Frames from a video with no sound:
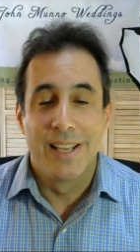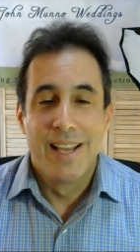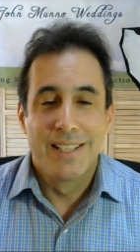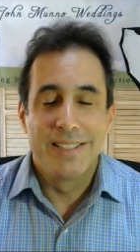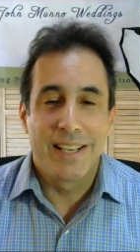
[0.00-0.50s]

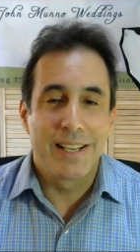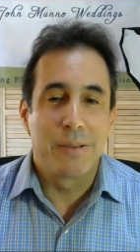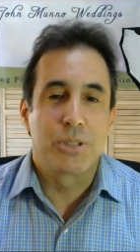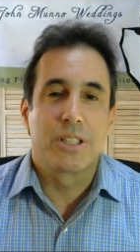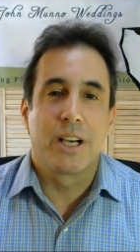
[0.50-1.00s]
day I'm
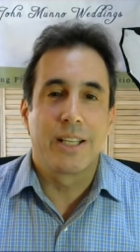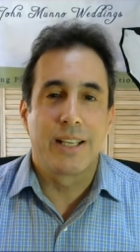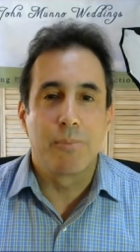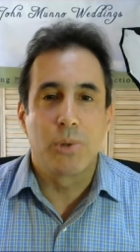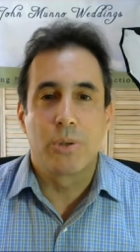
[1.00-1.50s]
studying,
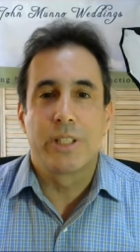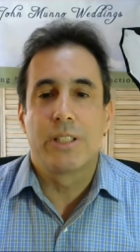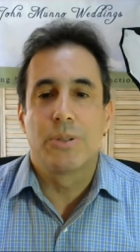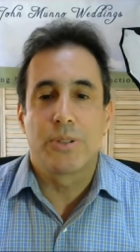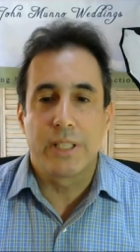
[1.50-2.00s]
I'm learning
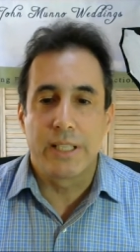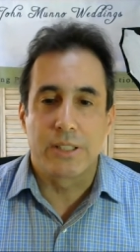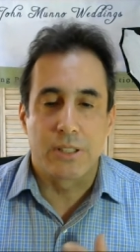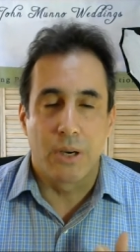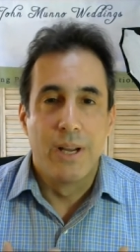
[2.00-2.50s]
new things.
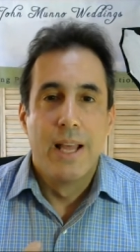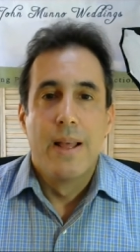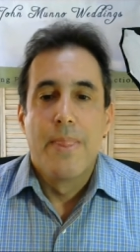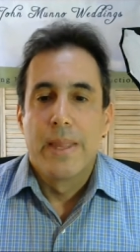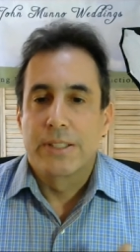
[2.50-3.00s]
So
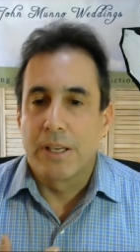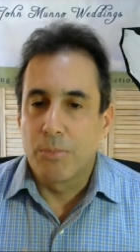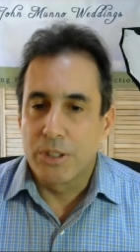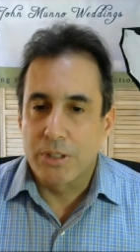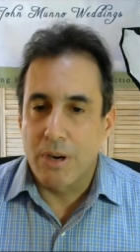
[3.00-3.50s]

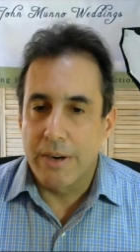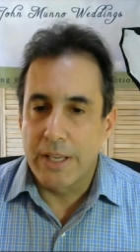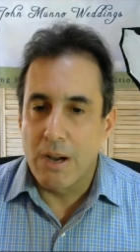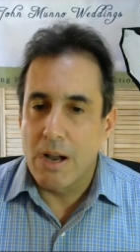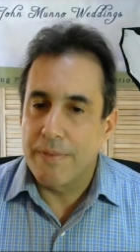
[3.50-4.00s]
someone starting
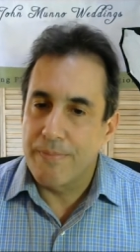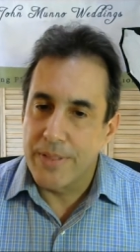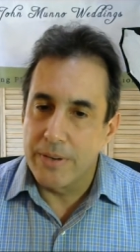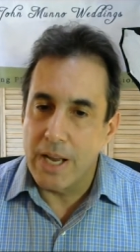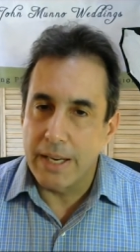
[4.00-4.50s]
off,
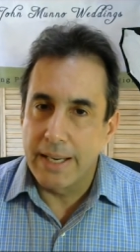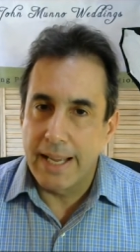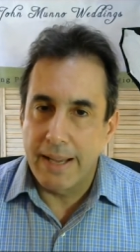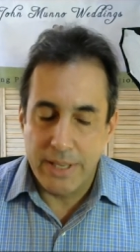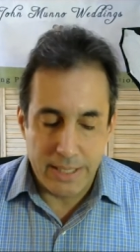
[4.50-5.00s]
they're not going to
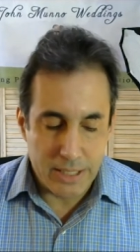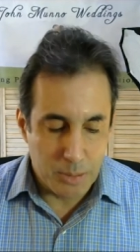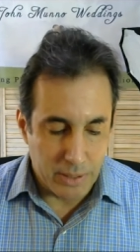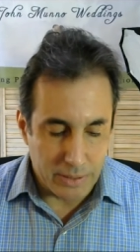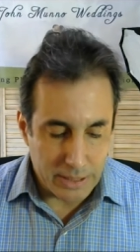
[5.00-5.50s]
have that
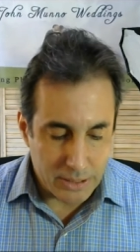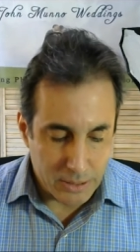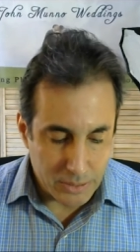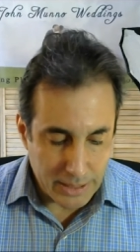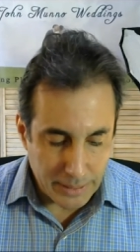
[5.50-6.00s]
experience,
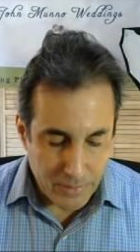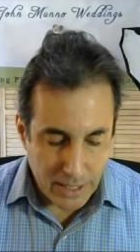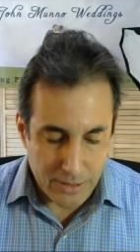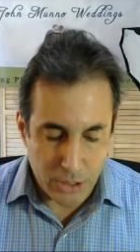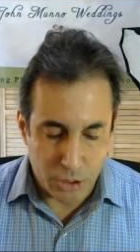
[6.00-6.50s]
okay,
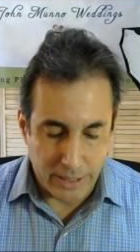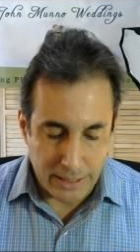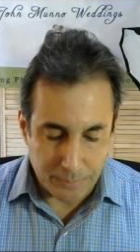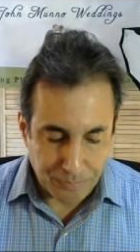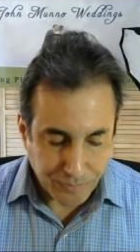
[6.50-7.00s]
and the training.
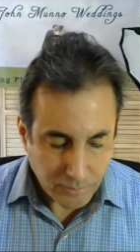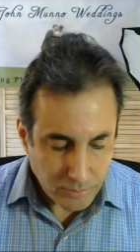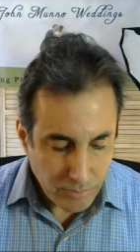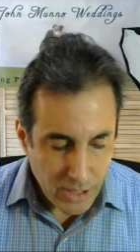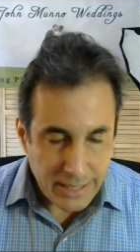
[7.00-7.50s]

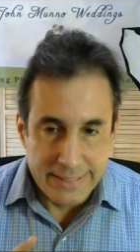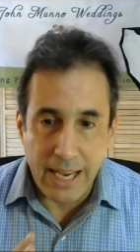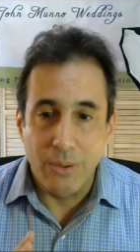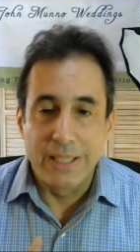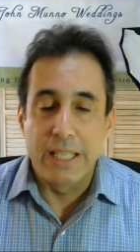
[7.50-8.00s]

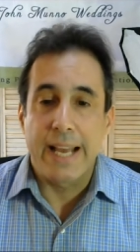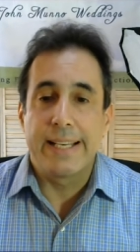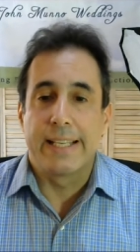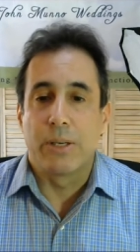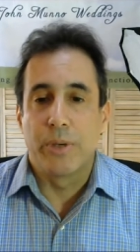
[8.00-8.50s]
Now,
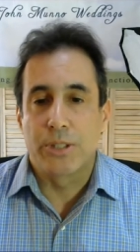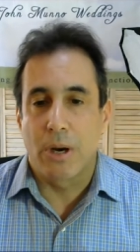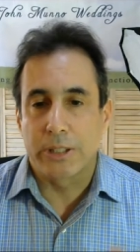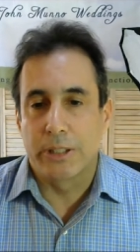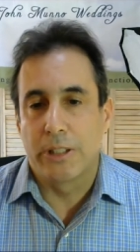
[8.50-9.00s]
lighting. We
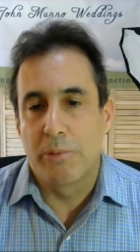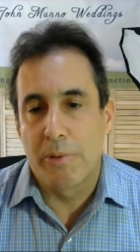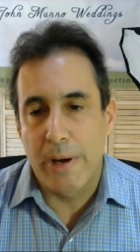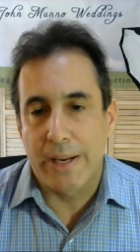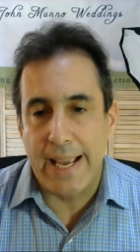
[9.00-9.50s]
talked a little bit
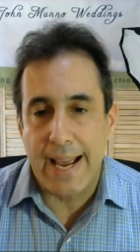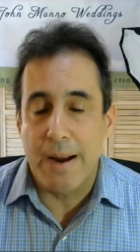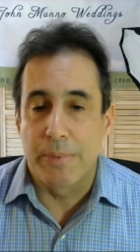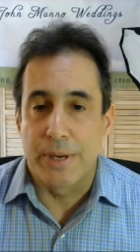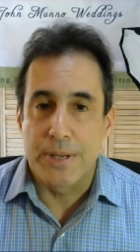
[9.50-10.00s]
about cameras,